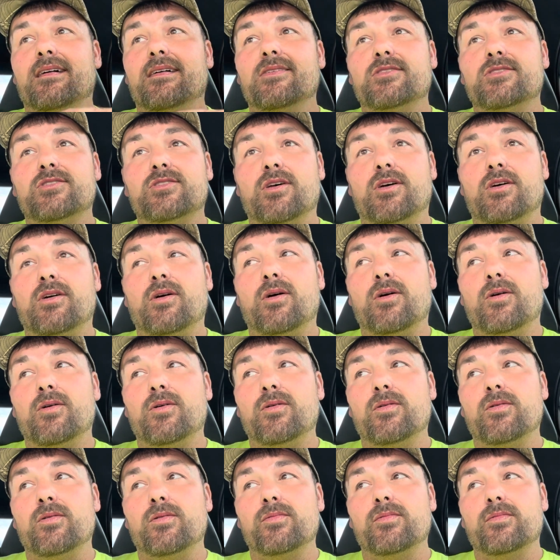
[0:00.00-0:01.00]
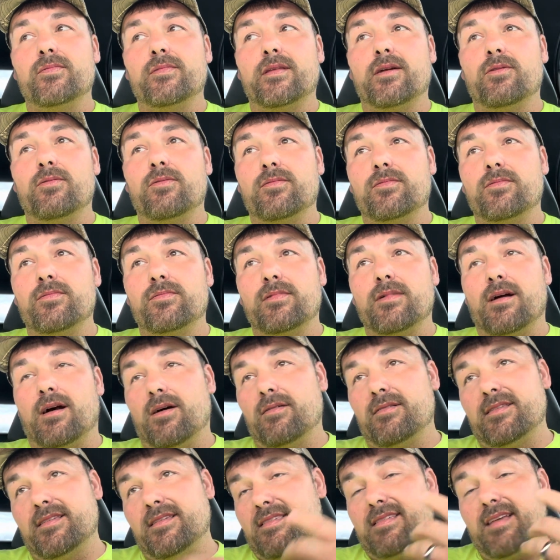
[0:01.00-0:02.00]
So
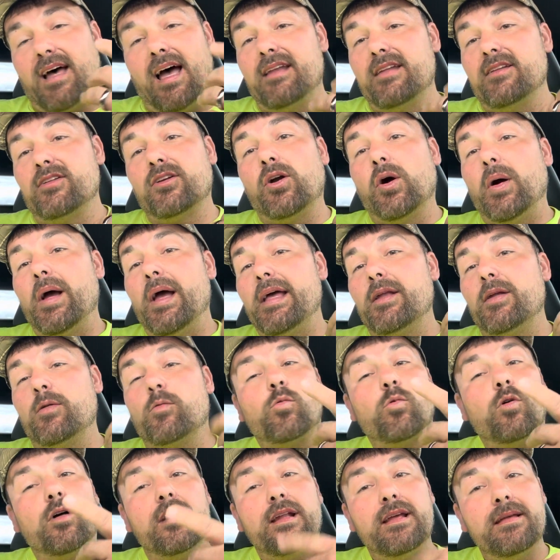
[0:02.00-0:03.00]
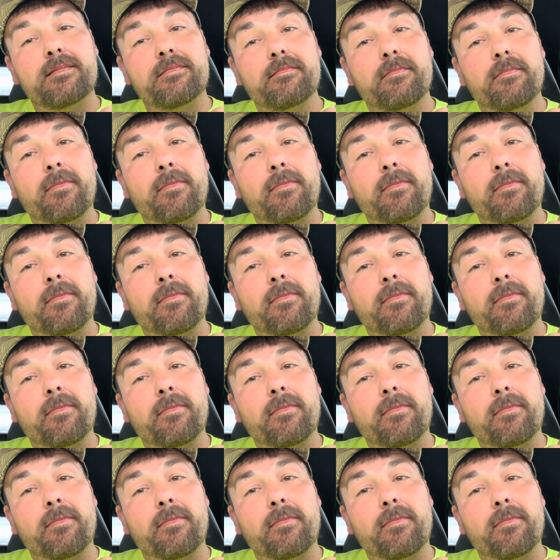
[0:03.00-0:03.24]
I decided to go ahead and run it.